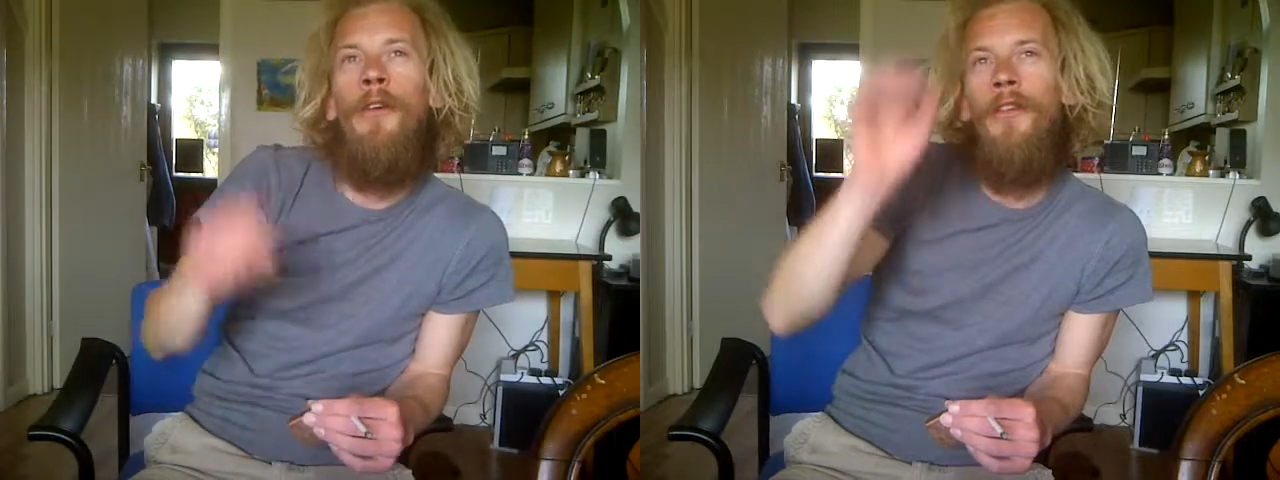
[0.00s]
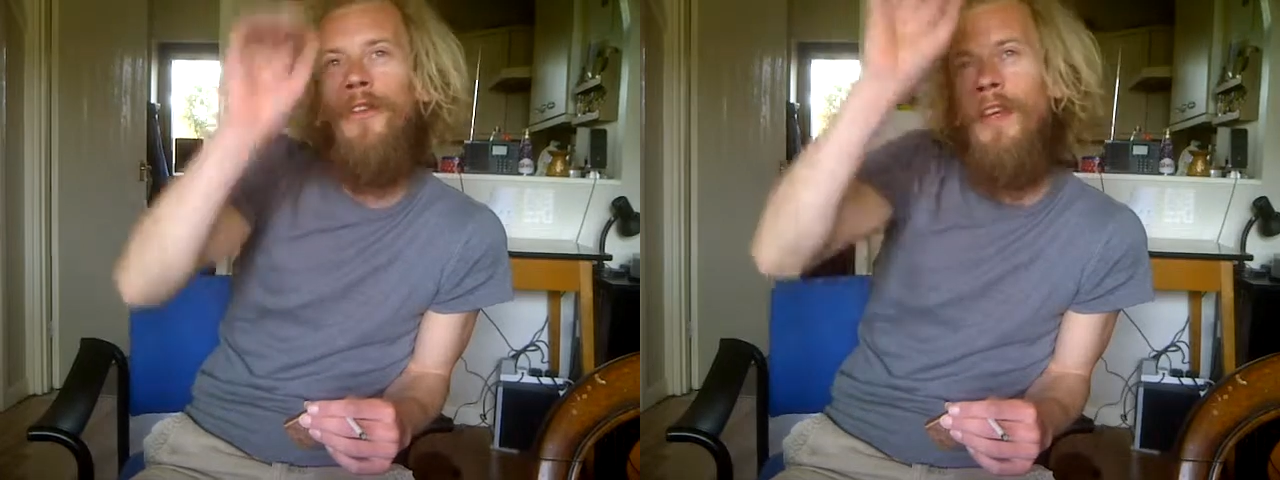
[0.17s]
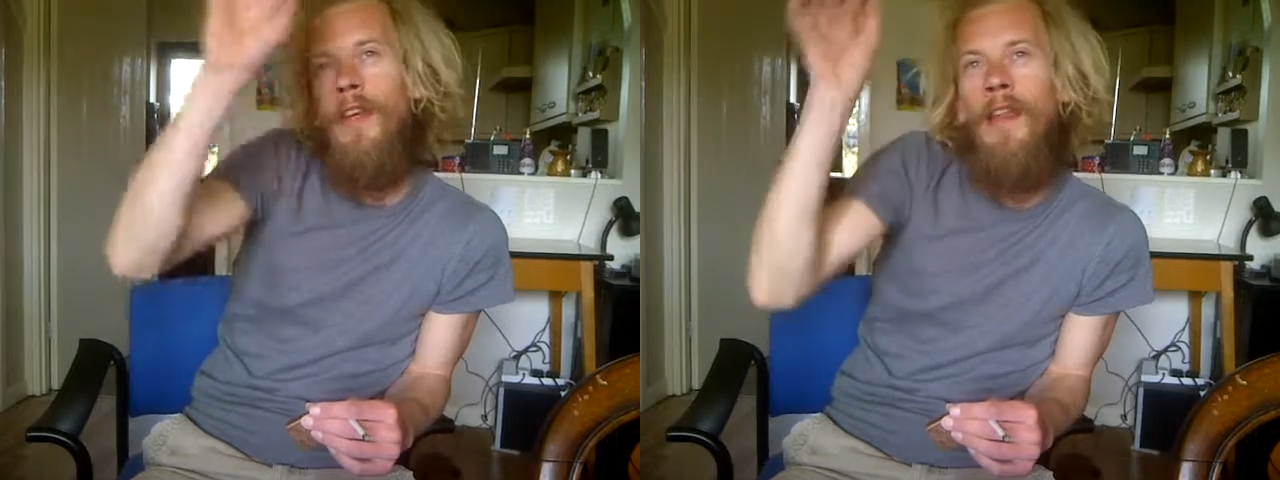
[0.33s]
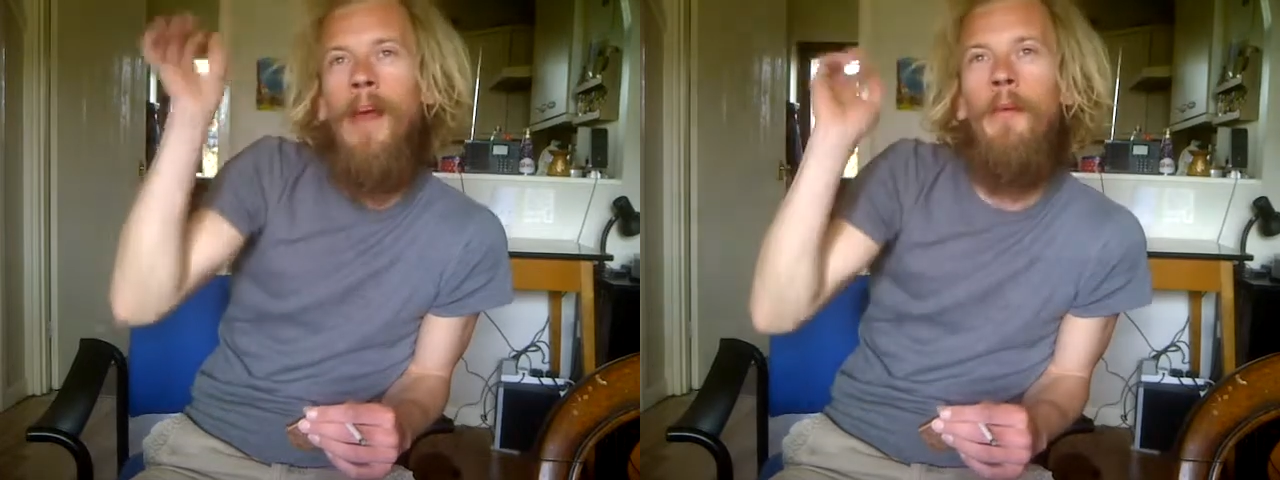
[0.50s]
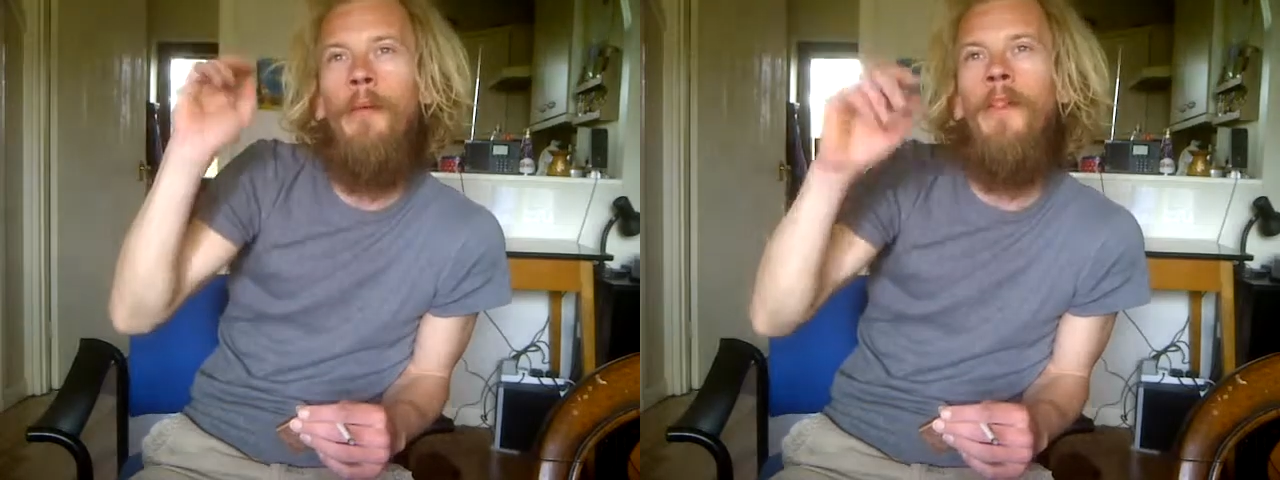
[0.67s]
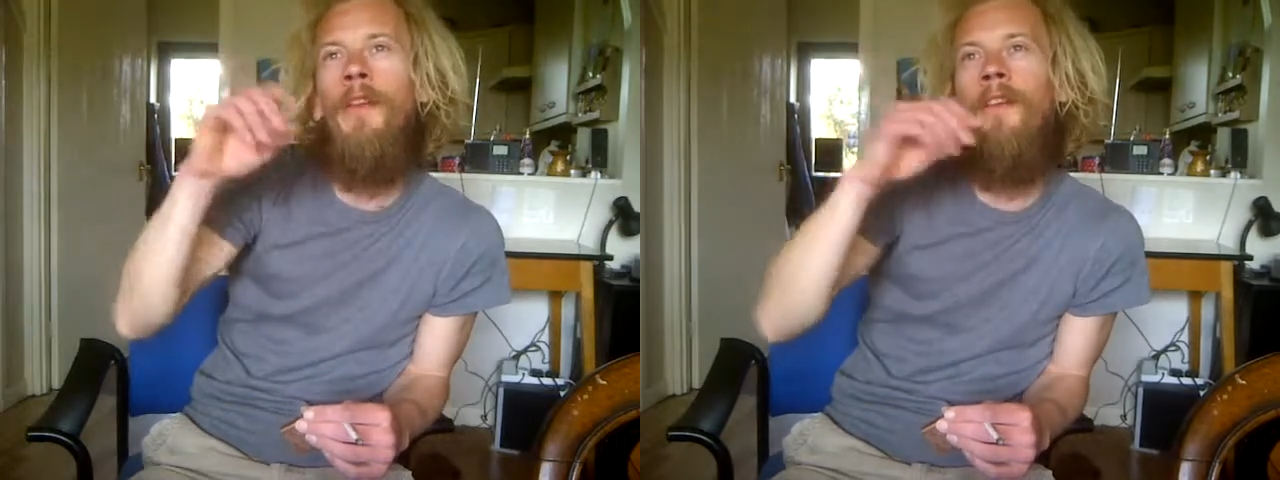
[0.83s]
You see it there
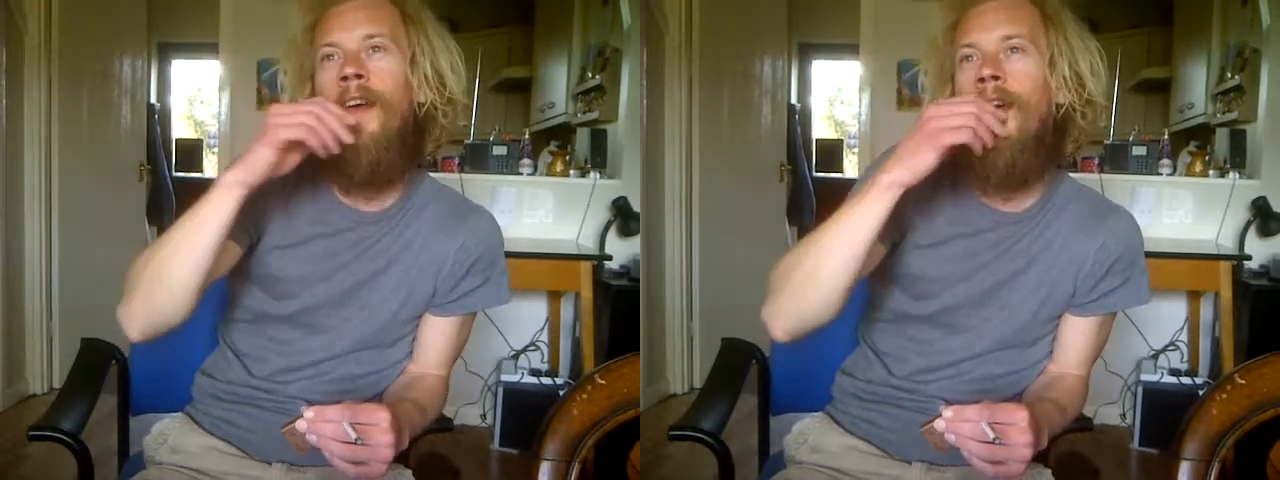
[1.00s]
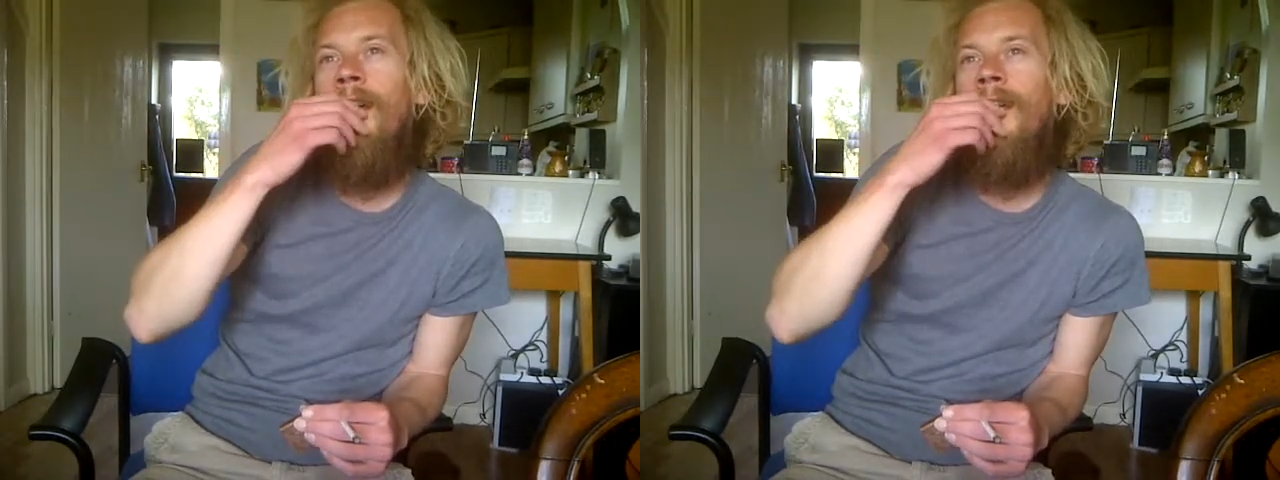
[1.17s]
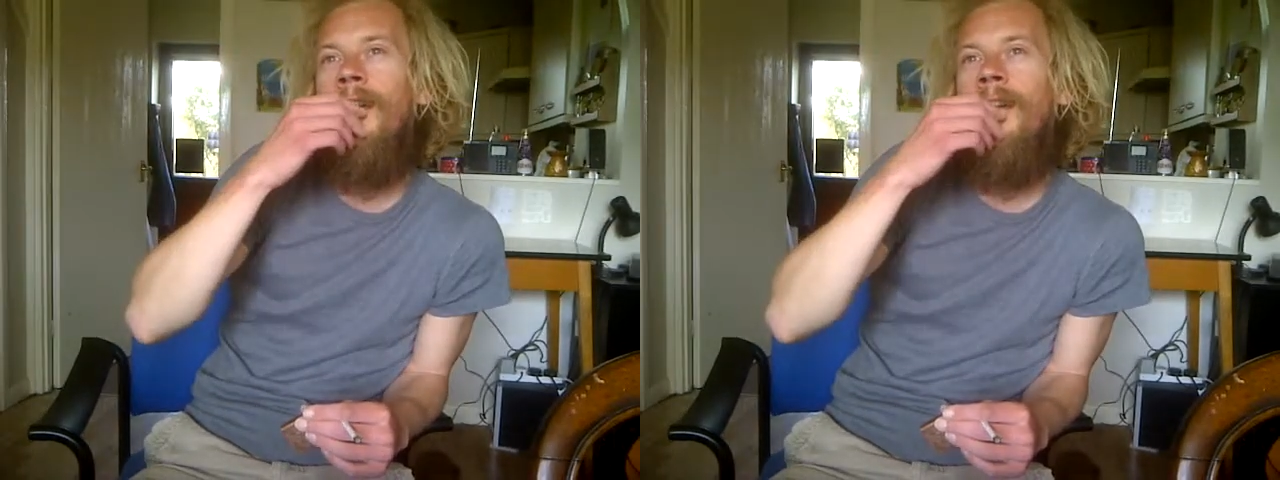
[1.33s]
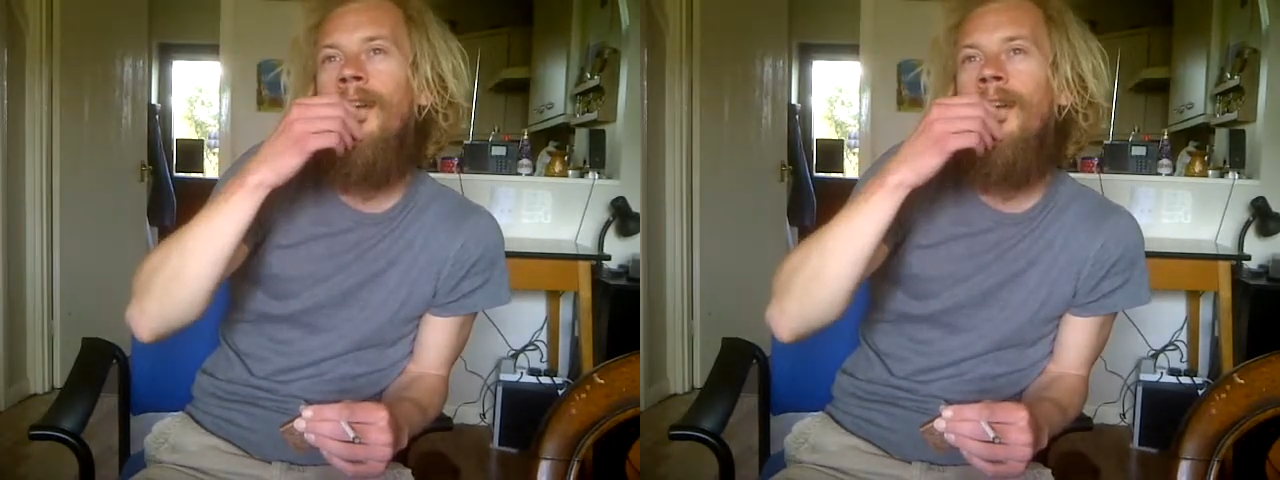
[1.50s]
with the tail.